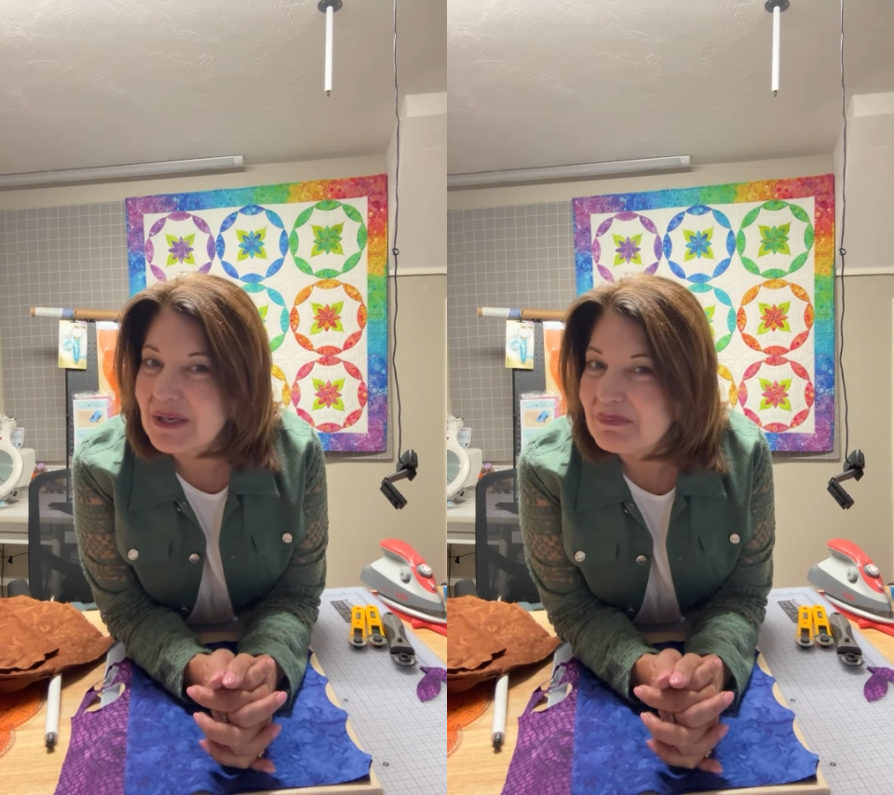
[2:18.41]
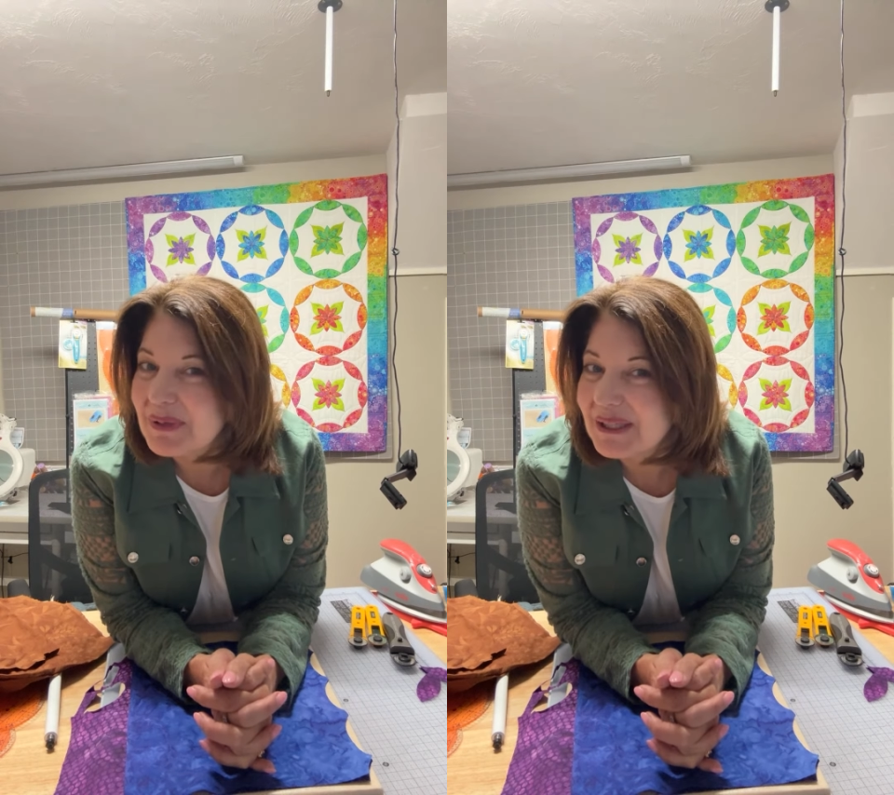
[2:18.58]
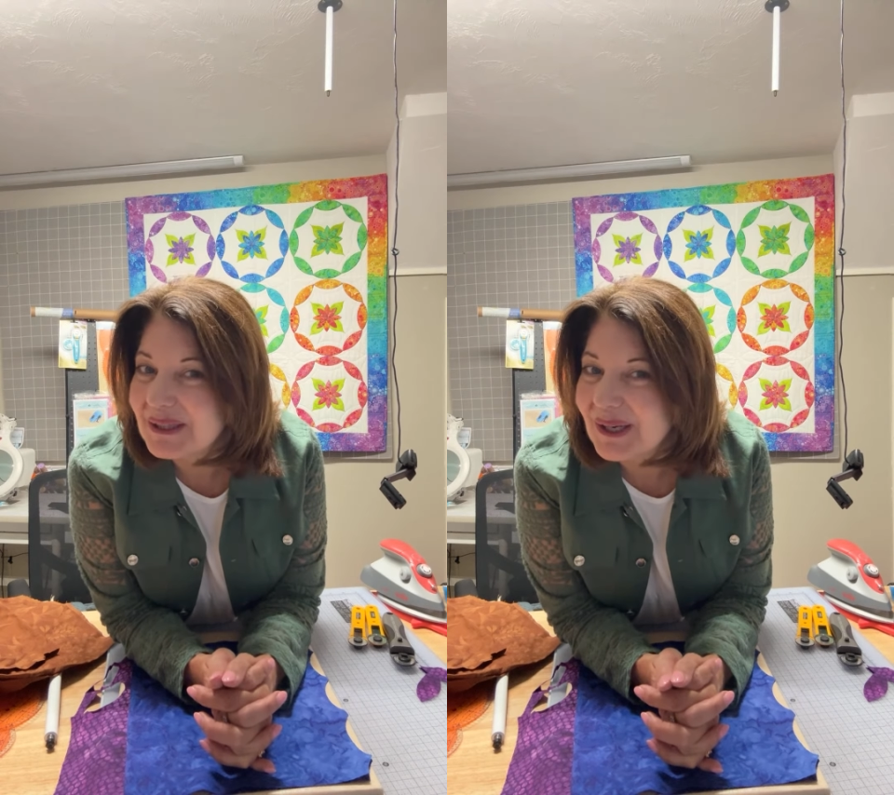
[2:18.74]
a
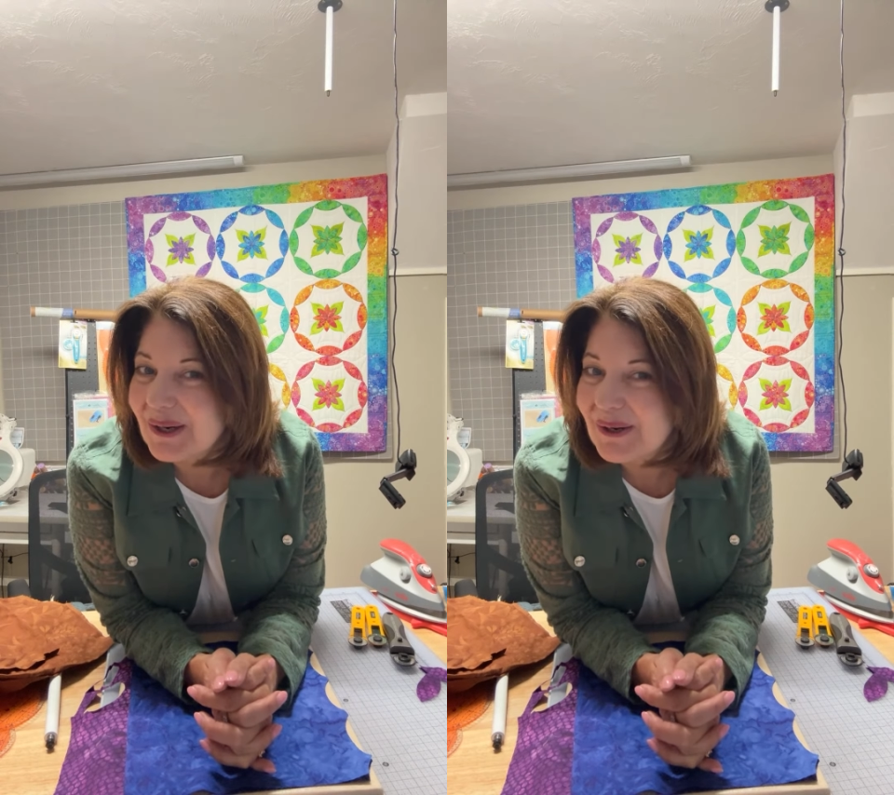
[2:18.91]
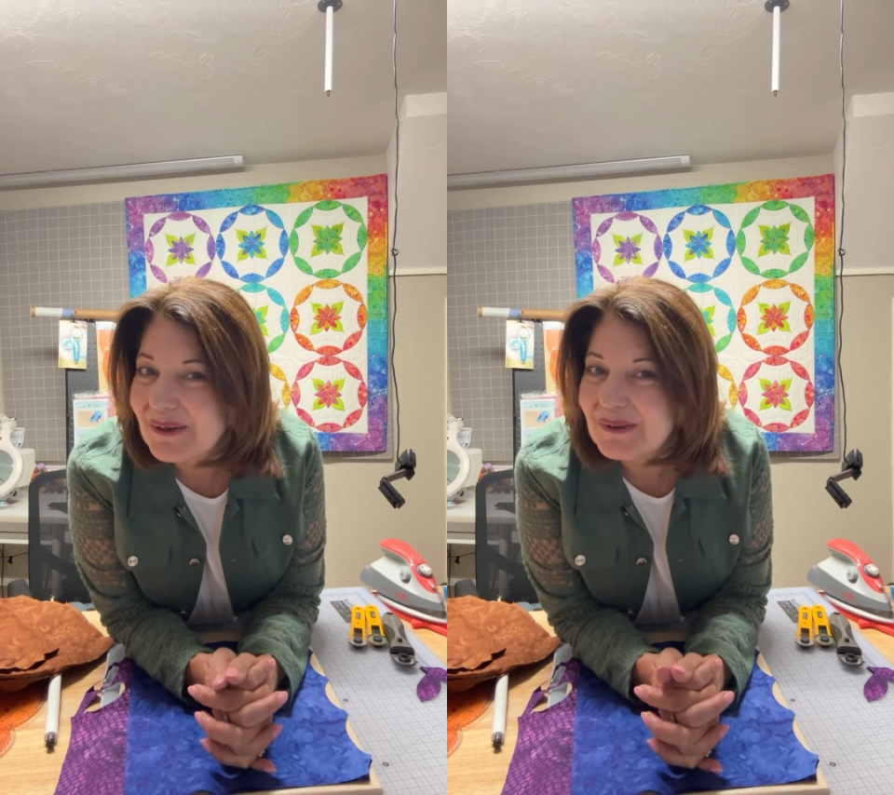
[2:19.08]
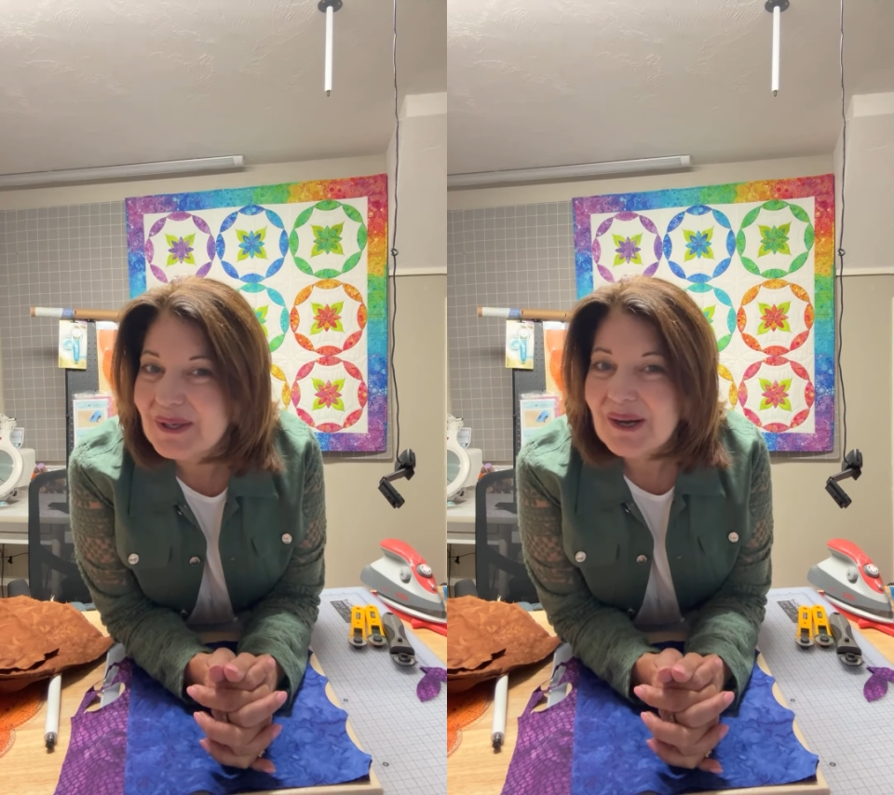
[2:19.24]

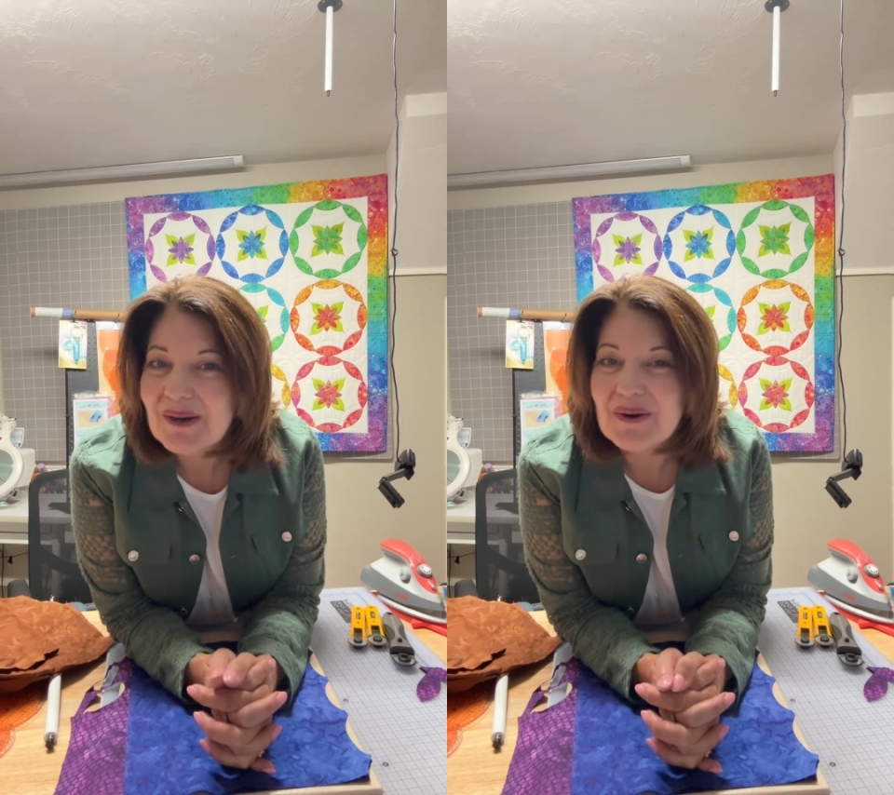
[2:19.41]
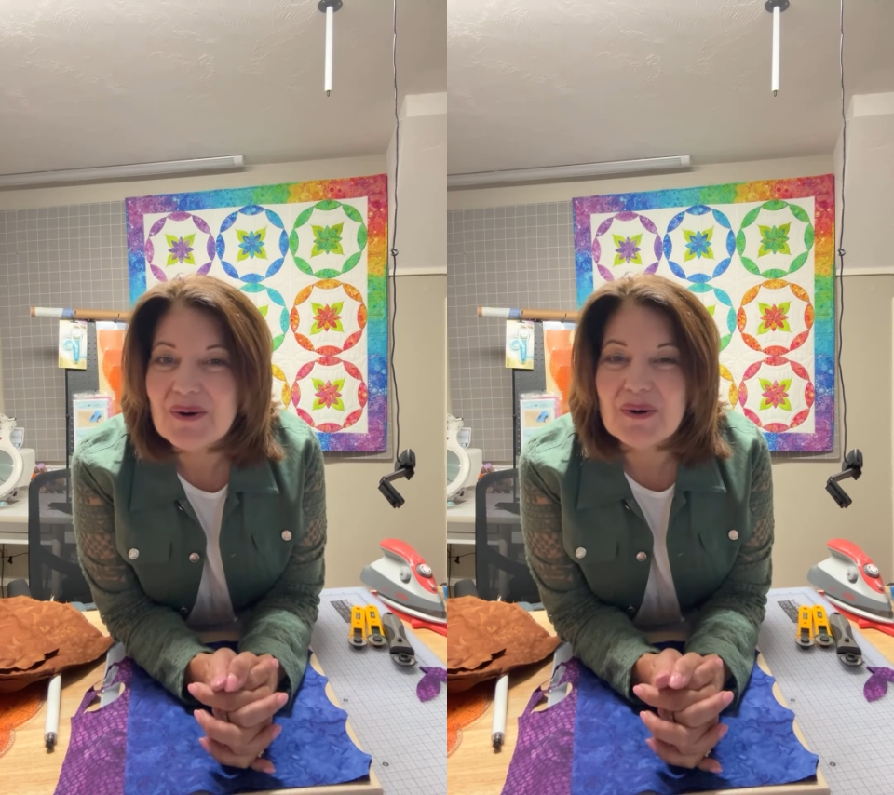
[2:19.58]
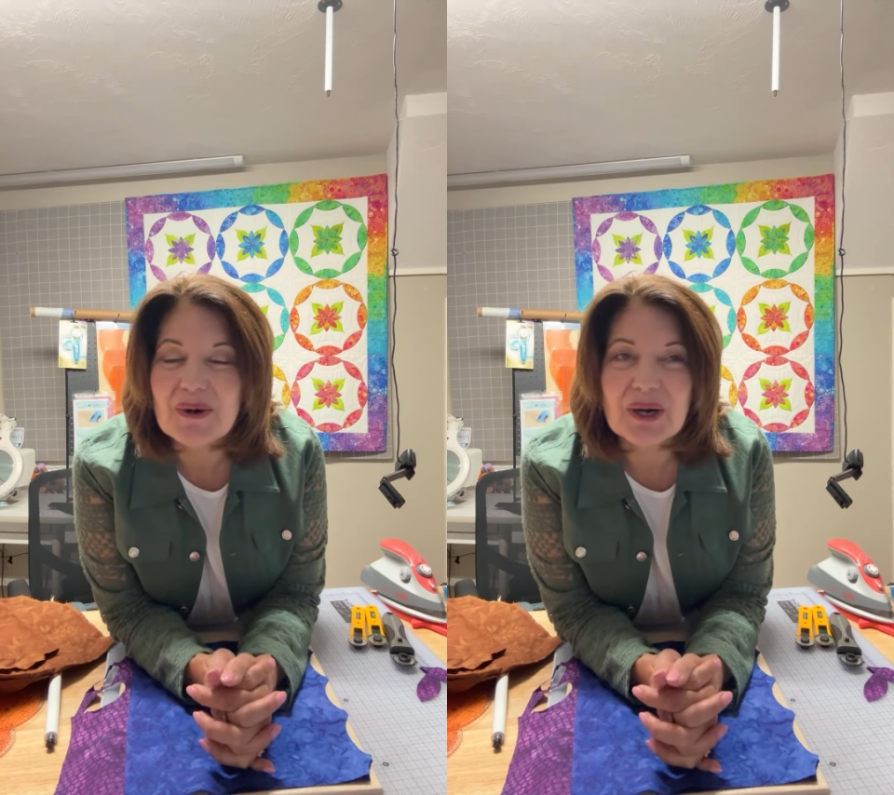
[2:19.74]
pillow
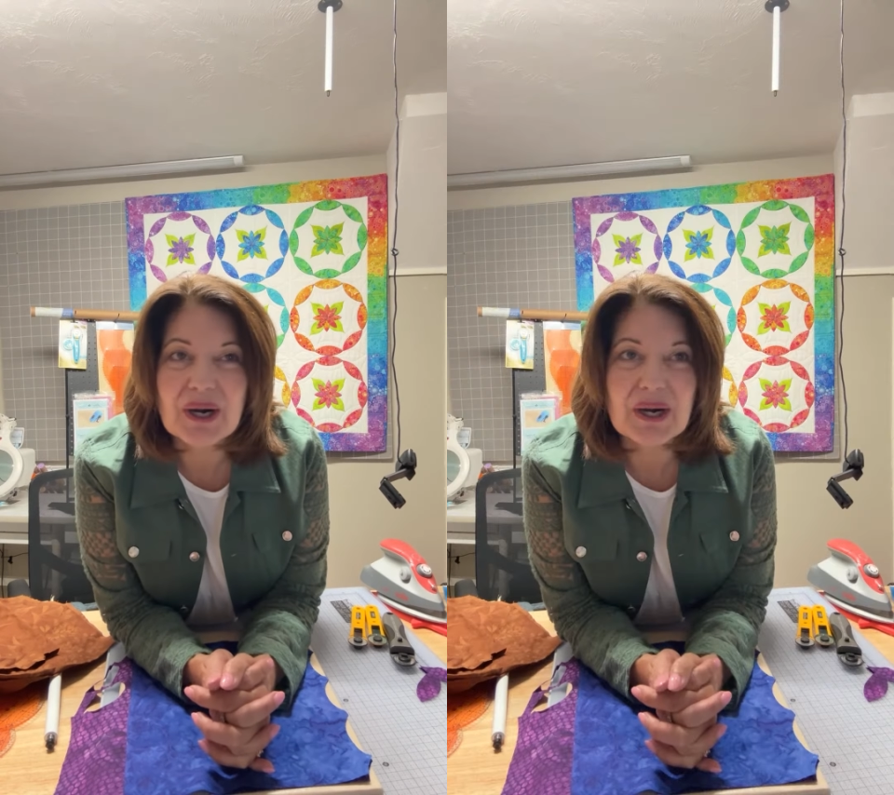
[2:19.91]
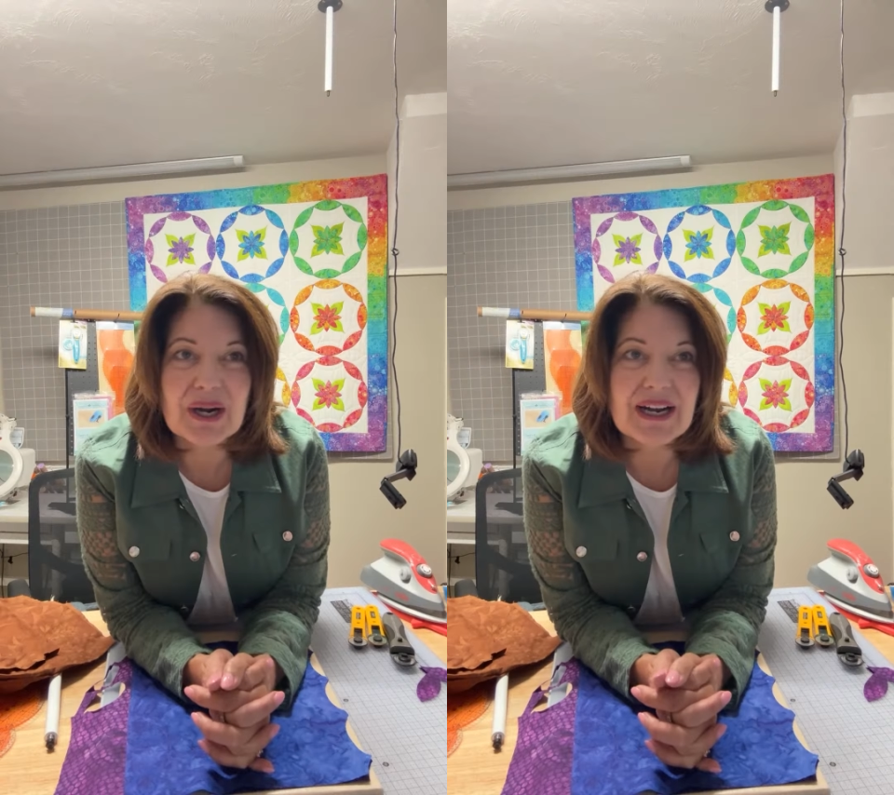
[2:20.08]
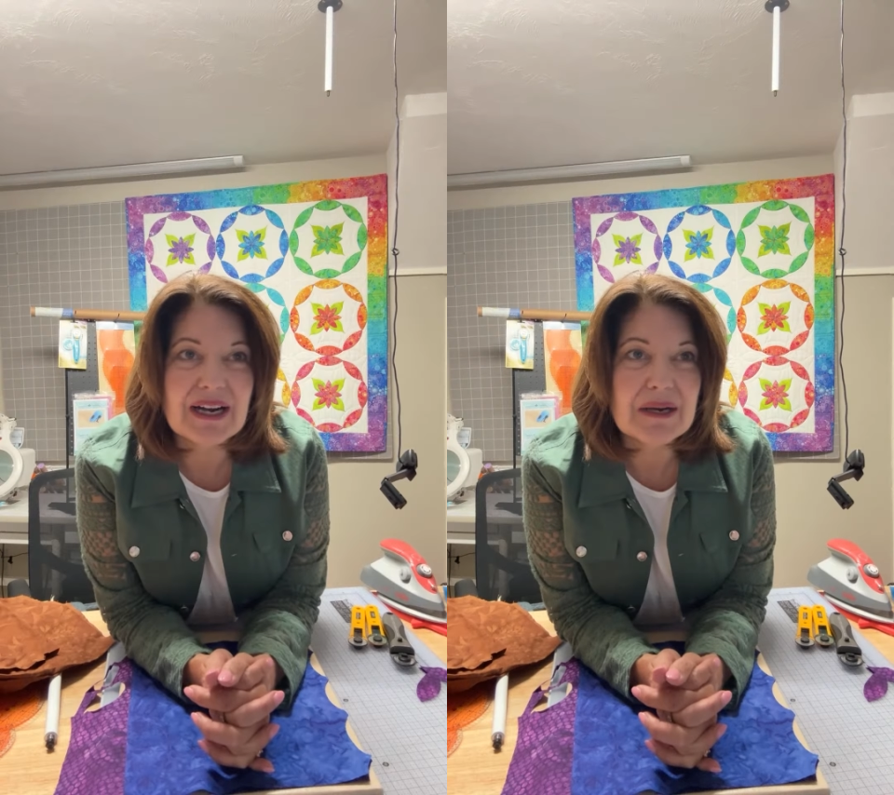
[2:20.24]
or